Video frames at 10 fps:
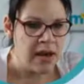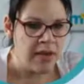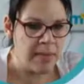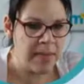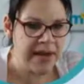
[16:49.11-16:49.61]

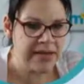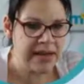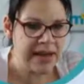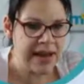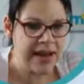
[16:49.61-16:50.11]
that
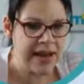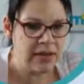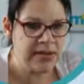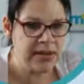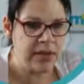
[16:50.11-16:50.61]
basically
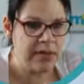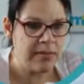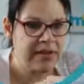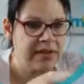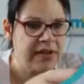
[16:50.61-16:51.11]
allows you,
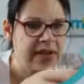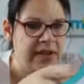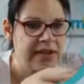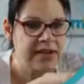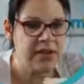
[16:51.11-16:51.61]
let me see if I can
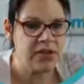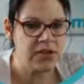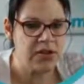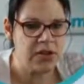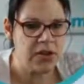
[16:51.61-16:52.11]
get this to
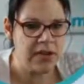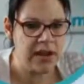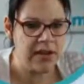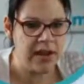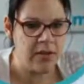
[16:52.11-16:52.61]

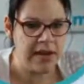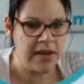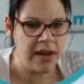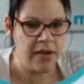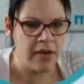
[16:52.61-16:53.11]
tune in. There
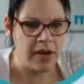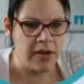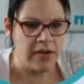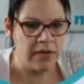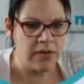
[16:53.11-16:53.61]
we go.
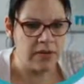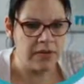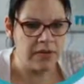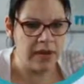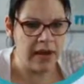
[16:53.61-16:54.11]
Sort
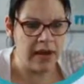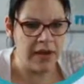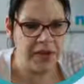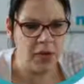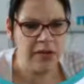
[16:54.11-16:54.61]
of
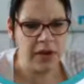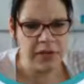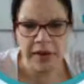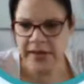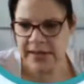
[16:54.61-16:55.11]
the
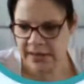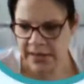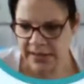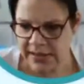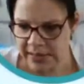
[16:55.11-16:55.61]
autofocus
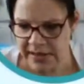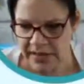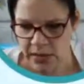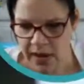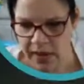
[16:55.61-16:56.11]
isn't
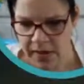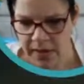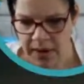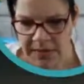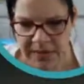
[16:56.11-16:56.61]
seeming to work
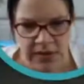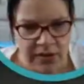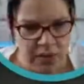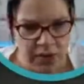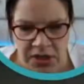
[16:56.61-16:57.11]
at the moment, so I
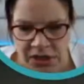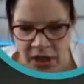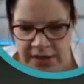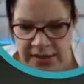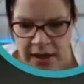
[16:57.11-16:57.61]
do
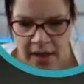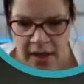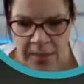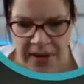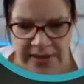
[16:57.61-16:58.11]
apologize.
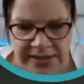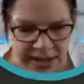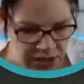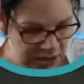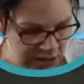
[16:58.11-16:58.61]
But
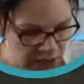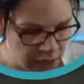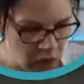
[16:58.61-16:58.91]
essentially, you've